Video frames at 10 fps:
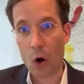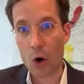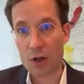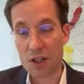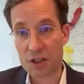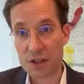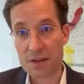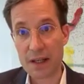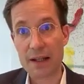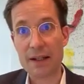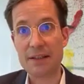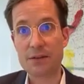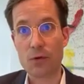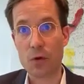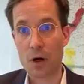conditions, at
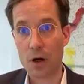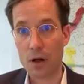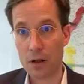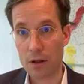least for